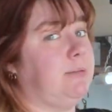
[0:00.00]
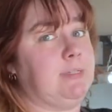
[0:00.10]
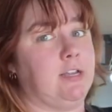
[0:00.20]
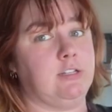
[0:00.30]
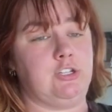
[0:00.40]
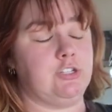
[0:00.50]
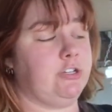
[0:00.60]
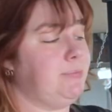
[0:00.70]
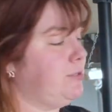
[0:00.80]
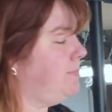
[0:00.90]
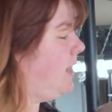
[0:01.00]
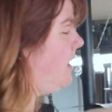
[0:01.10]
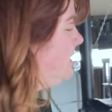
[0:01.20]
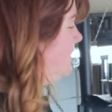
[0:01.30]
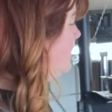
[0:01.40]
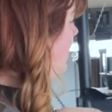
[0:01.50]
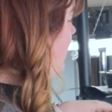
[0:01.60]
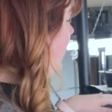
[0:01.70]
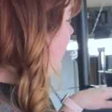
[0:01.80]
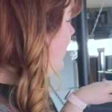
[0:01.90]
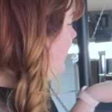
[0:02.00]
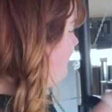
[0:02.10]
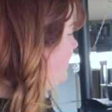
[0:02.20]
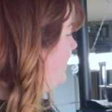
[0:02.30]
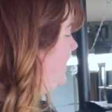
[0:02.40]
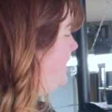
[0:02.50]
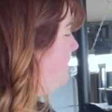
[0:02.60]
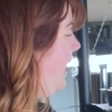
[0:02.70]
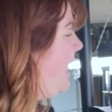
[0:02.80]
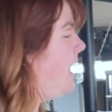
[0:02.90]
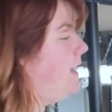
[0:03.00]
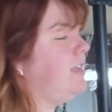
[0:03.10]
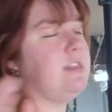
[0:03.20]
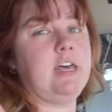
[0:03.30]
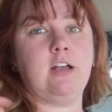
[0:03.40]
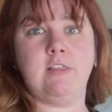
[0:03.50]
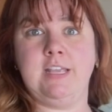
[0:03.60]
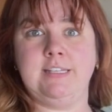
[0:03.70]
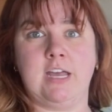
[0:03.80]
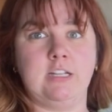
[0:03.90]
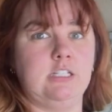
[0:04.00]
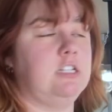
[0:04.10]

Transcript: them down in the description box. And I have a heating pad that I'll link down in the